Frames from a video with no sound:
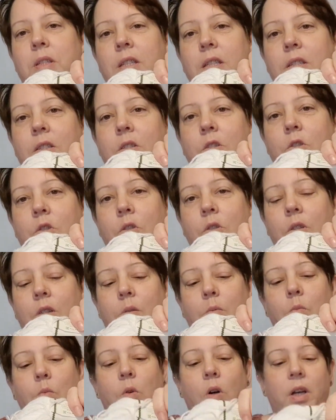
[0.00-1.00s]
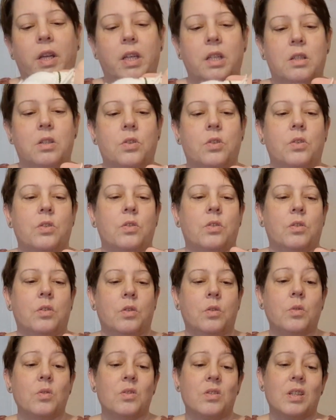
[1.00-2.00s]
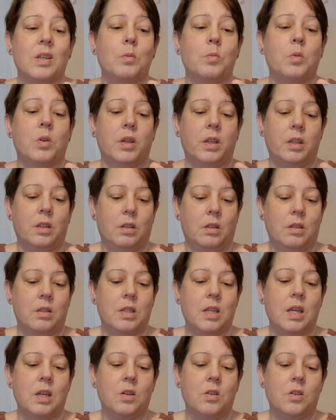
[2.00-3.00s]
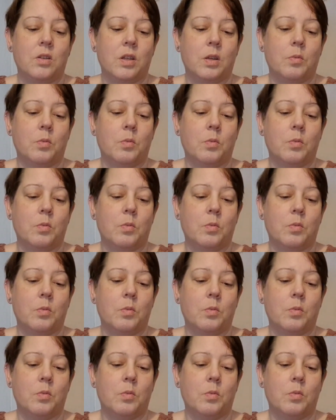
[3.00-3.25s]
Institute in white. God, say white. I dare you to say